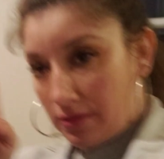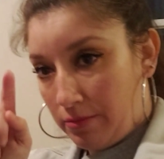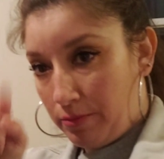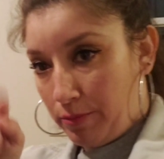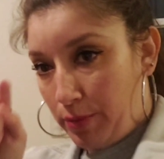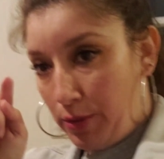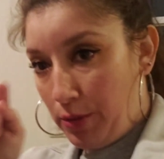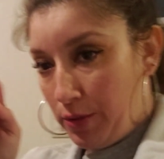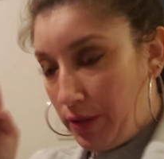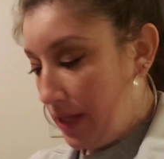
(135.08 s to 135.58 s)

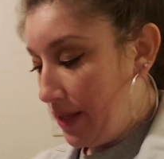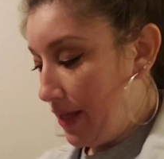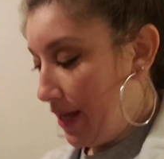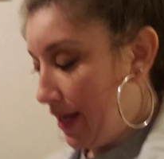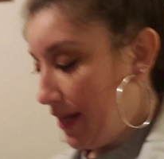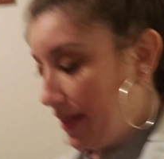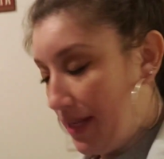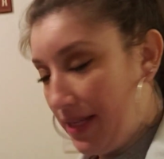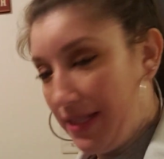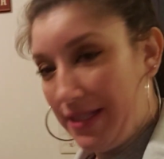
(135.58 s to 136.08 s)
Pookie
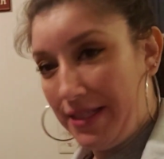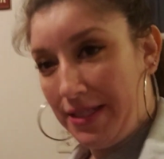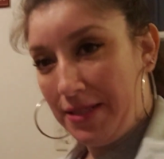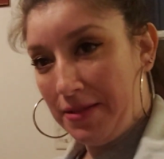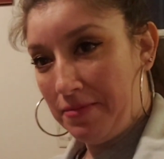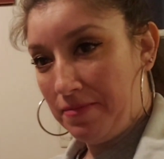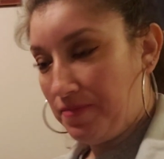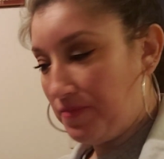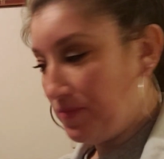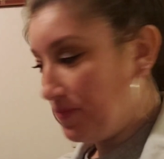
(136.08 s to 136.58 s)
that eats them.
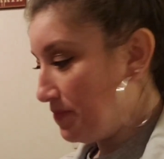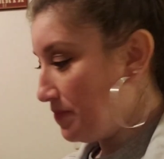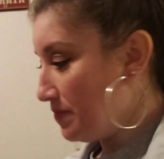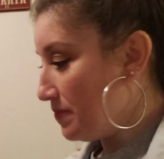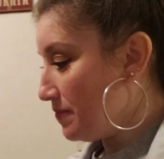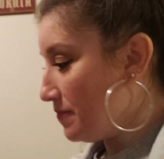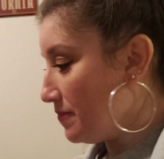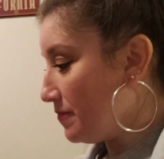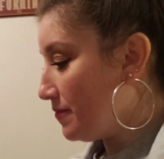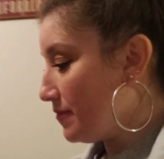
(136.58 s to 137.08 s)
Right.
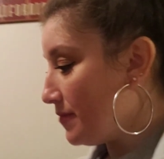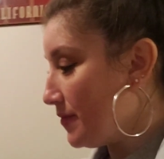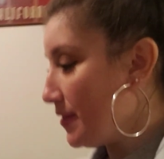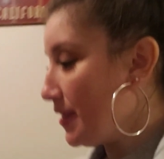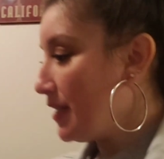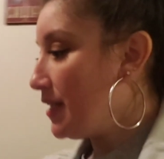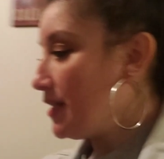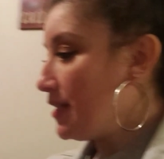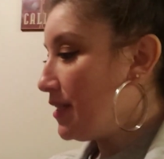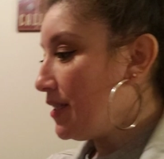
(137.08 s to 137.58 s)
That's a
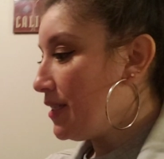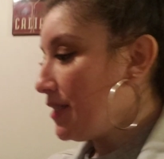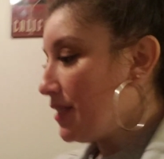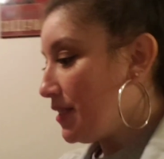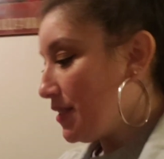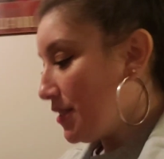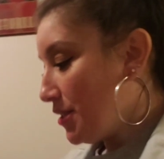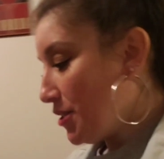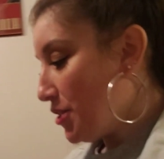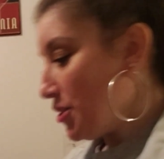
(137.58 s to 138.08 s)
scam.
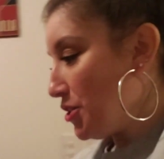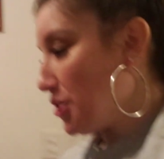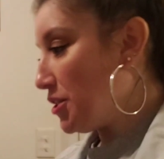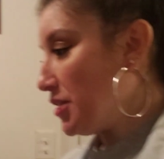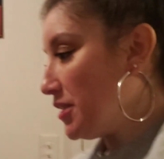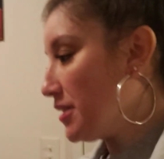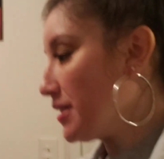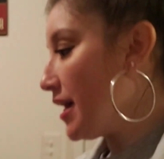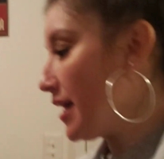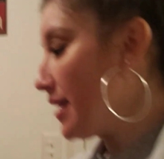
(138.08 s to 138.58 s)

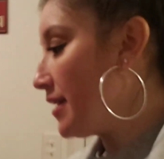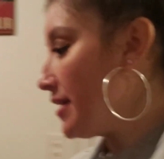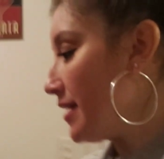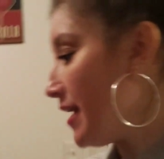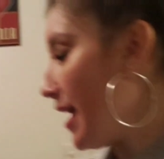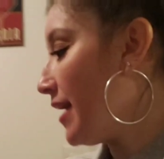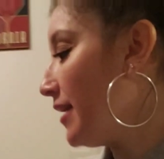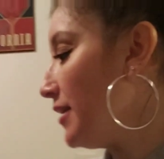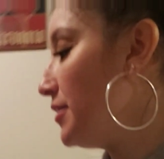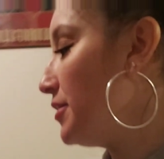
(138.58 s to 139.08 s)
She's got an
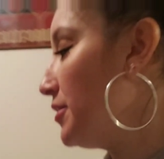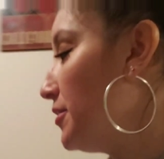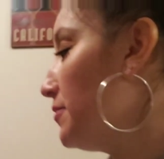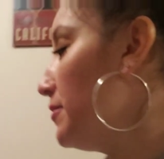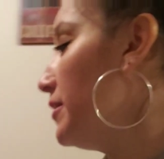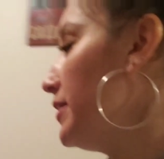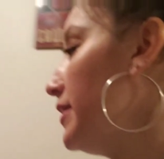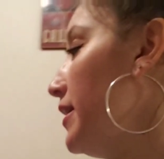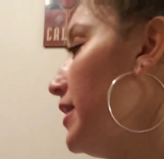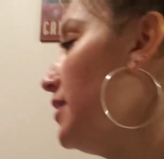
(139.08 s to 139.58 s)
attitude
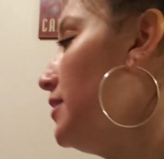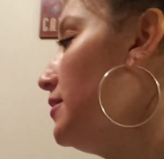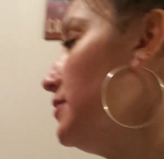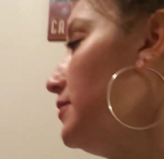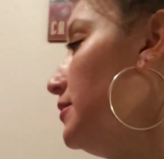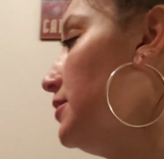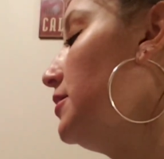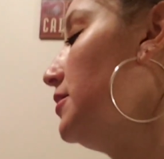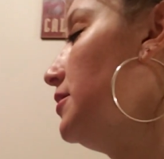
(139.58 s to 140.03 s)
right now, so